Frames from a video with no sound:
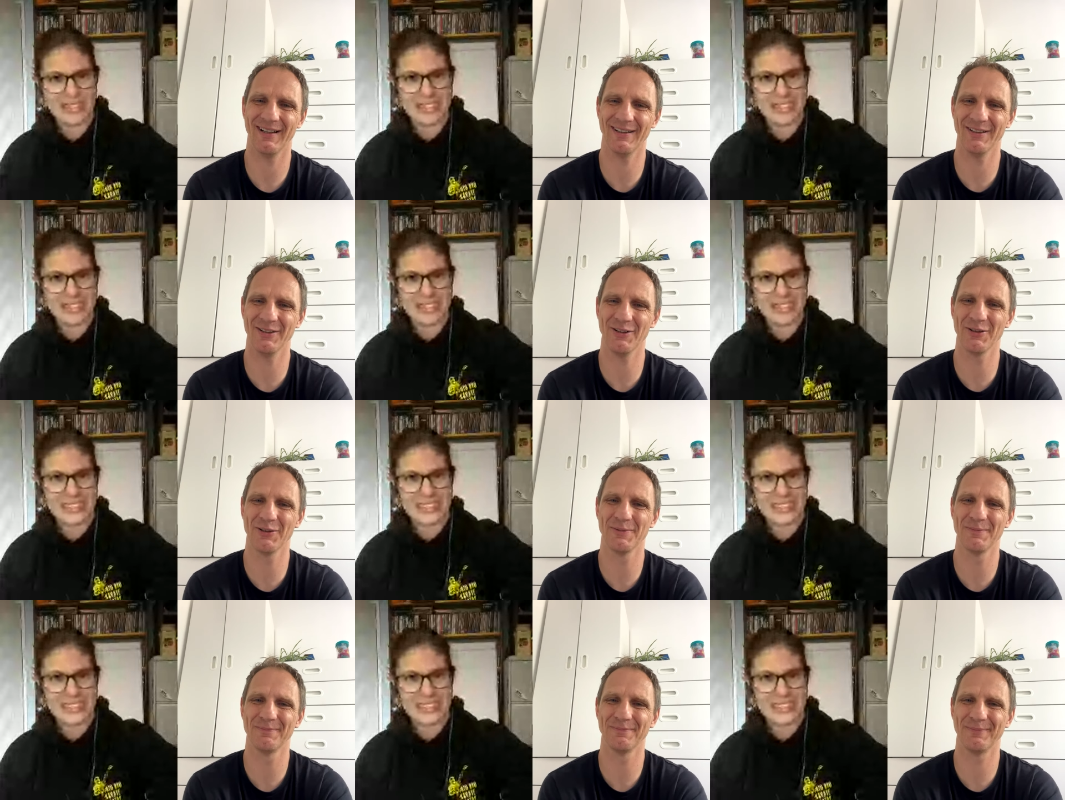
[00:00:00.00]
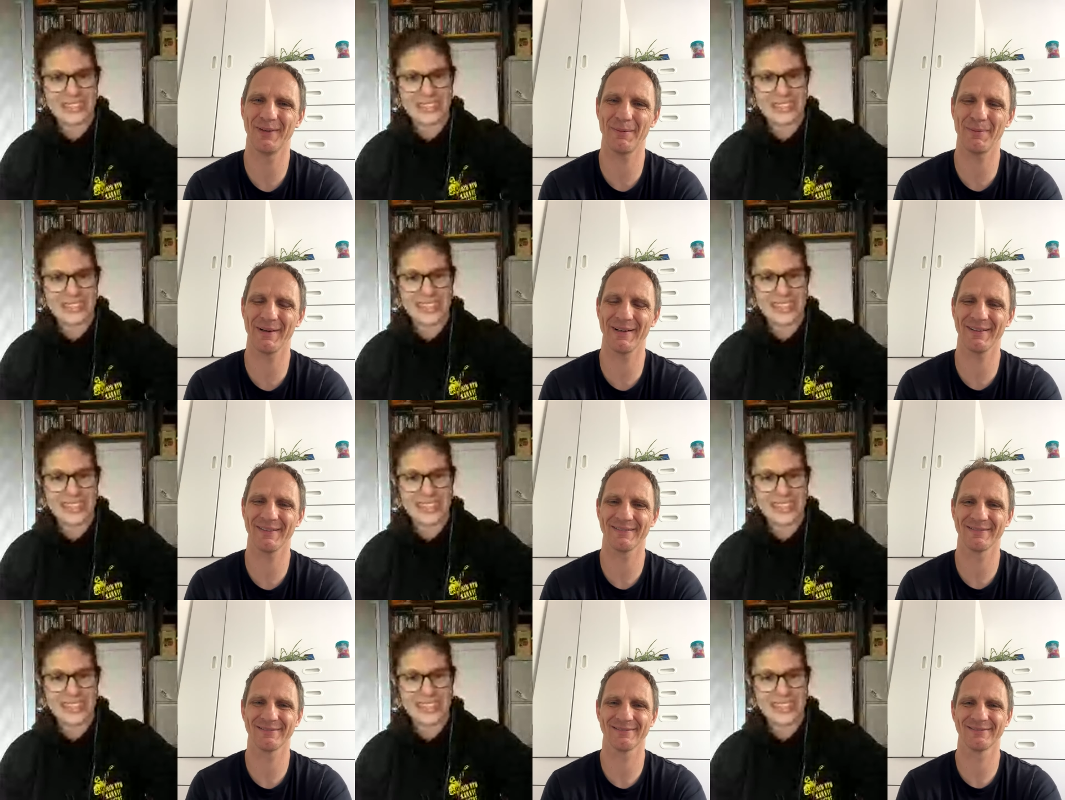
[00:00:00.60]

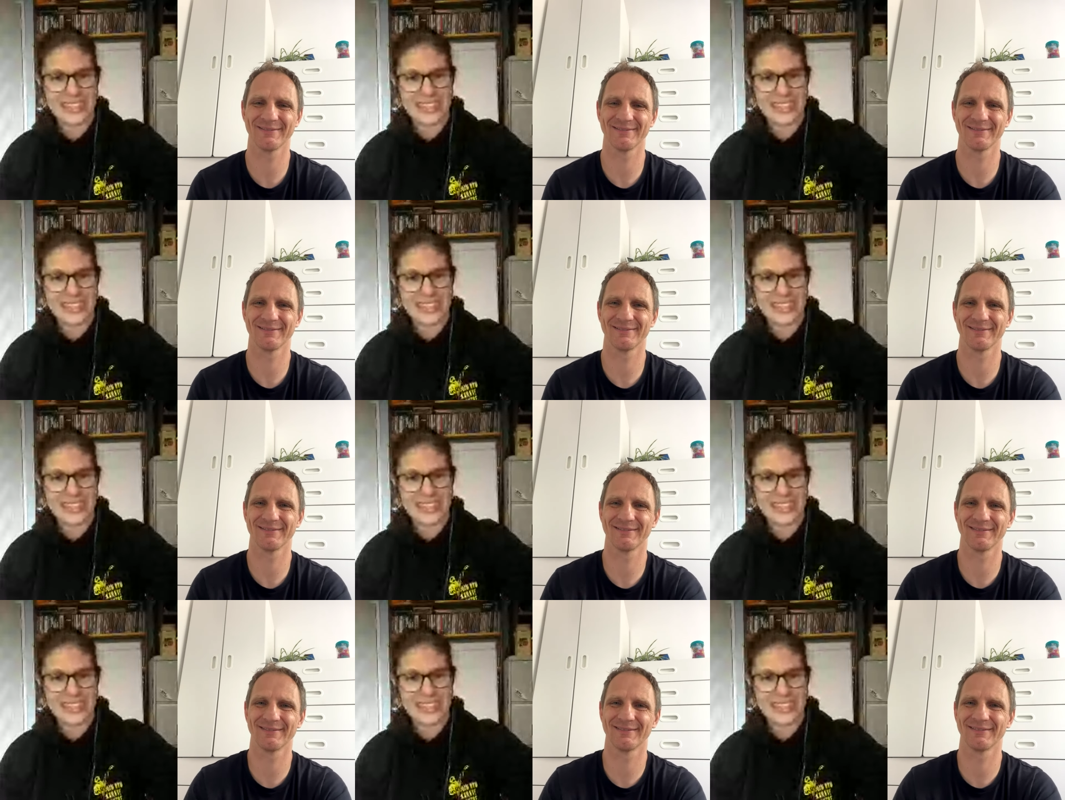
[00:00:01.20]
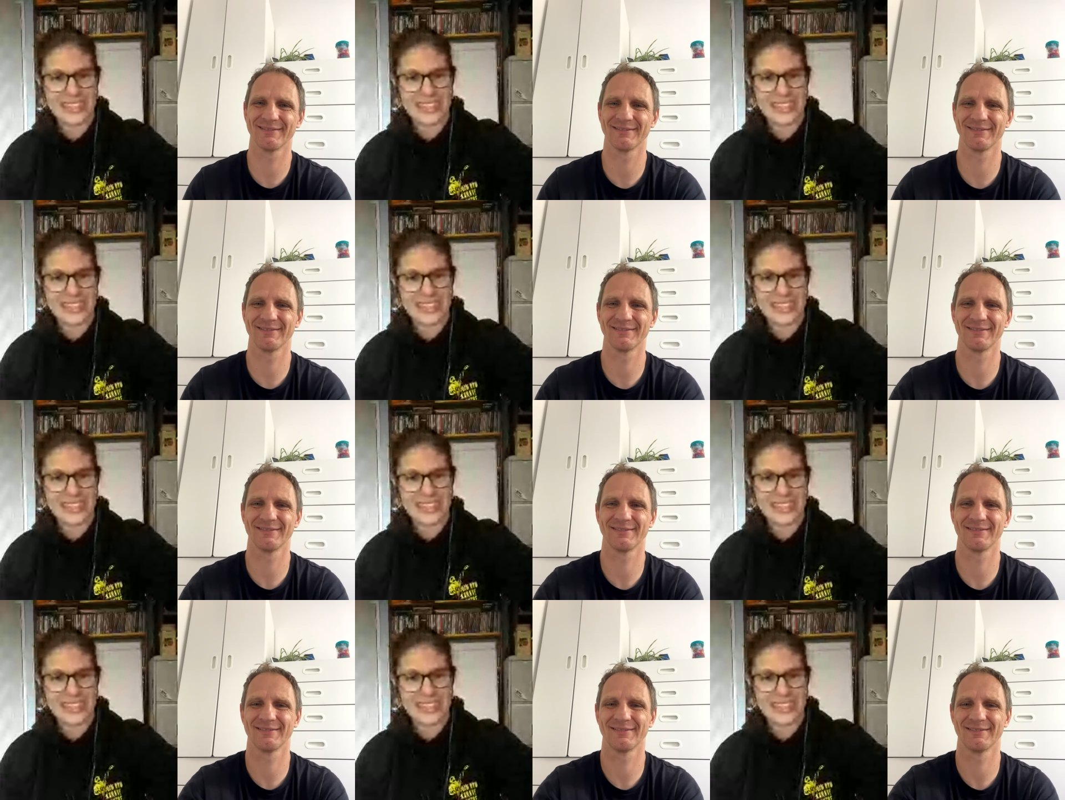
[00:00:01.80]

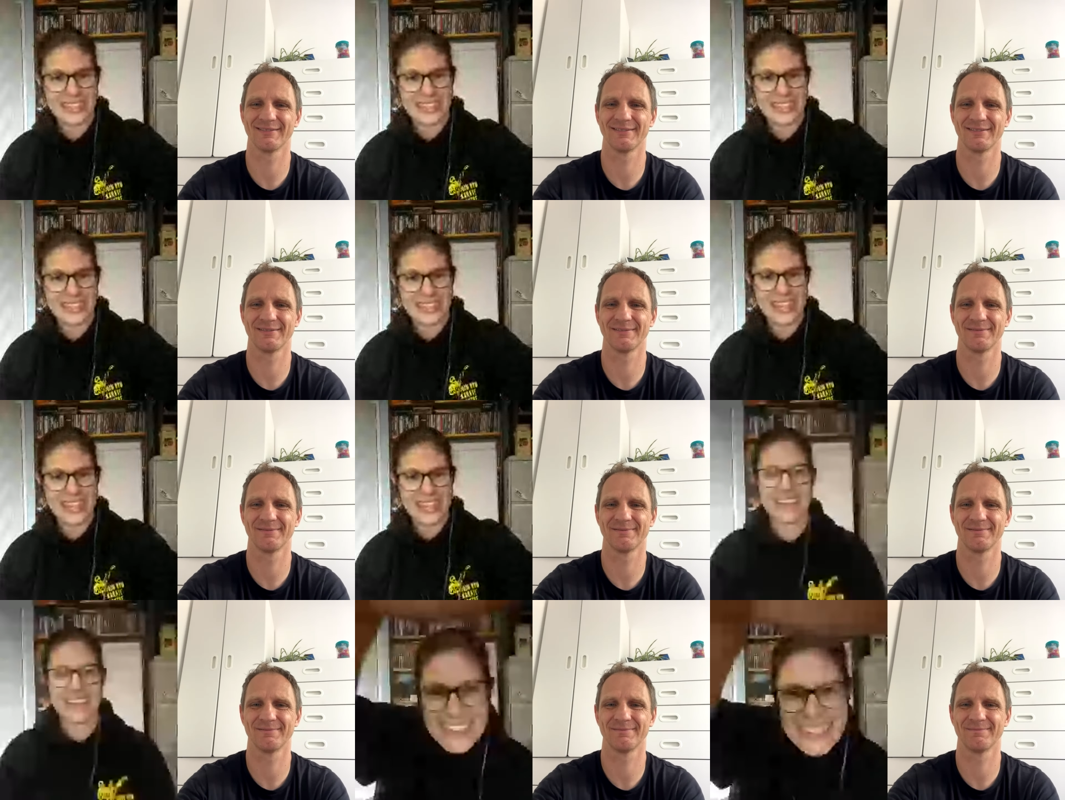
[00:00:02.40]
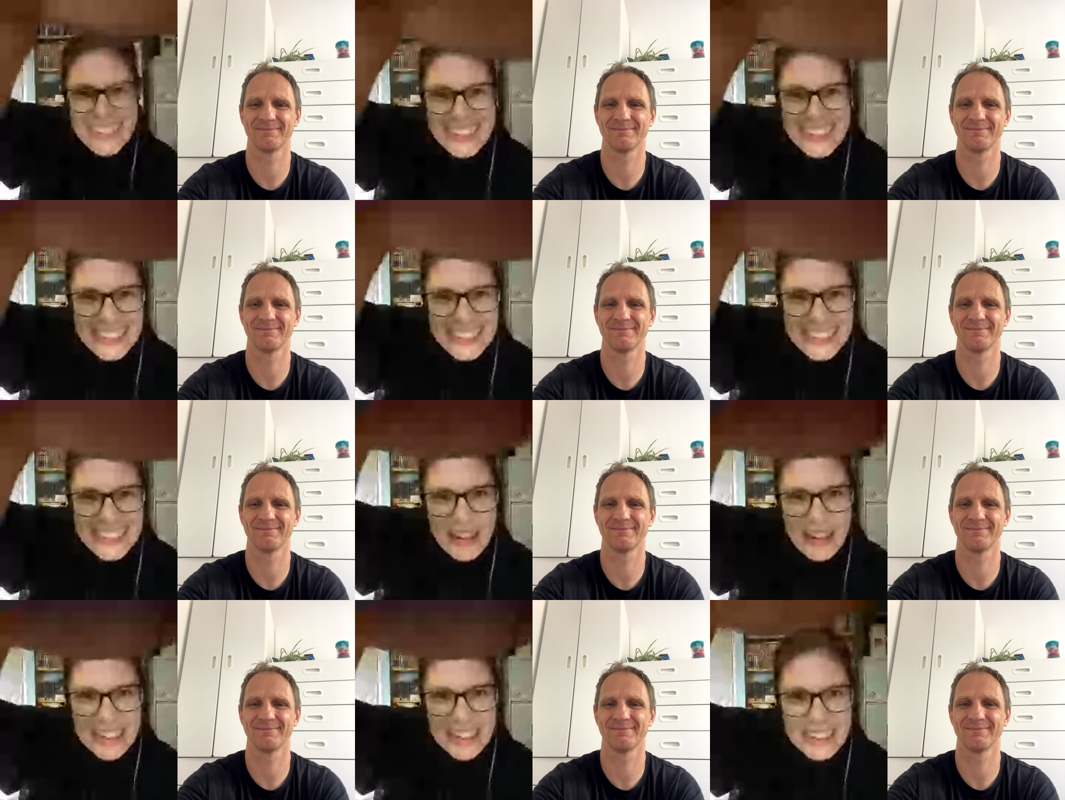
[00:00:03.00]

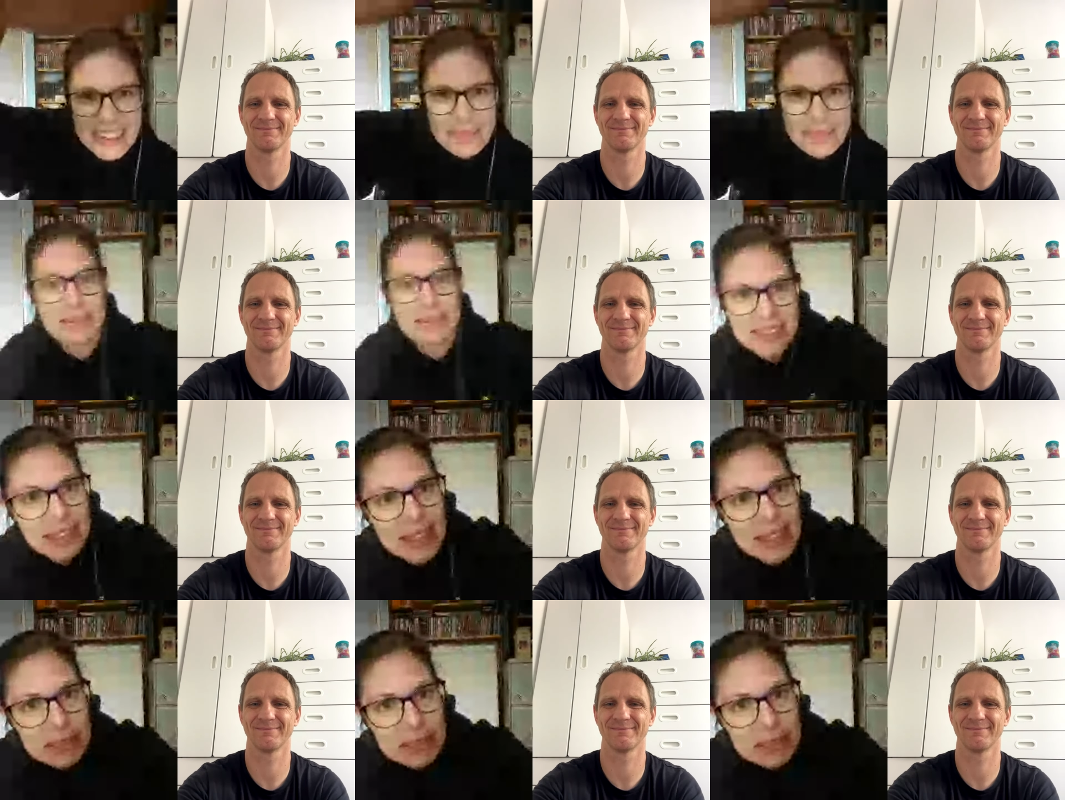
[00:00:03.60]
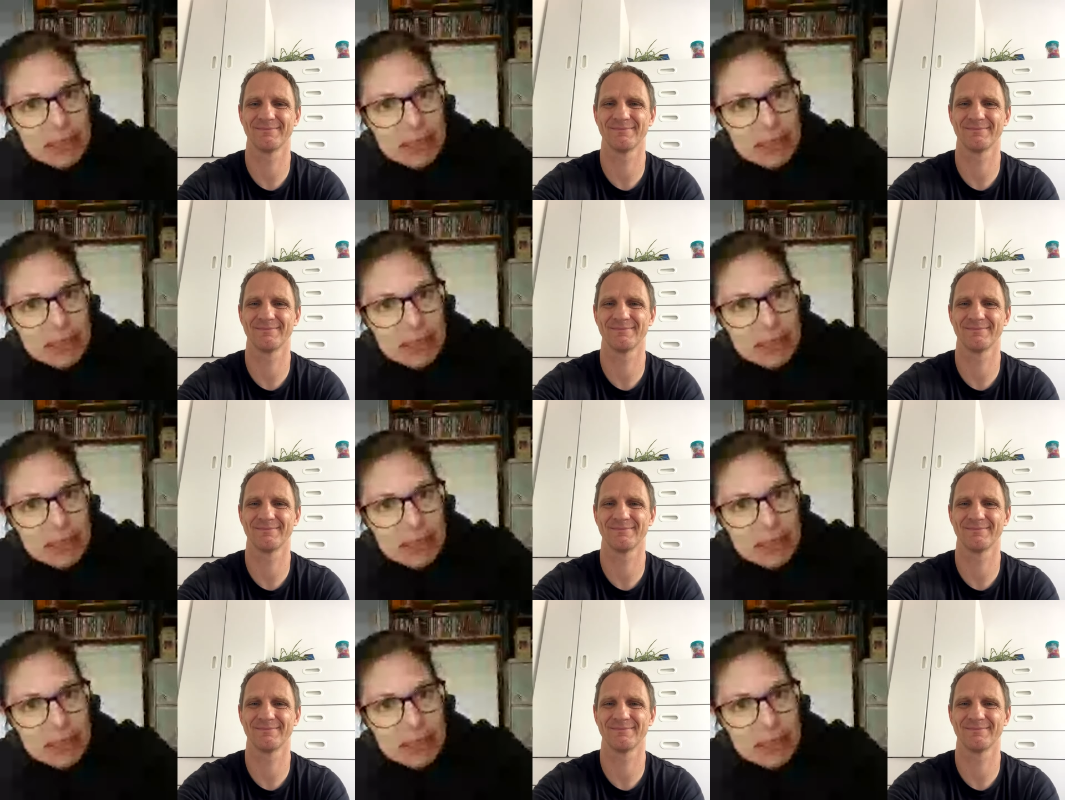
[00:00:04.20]
(silence)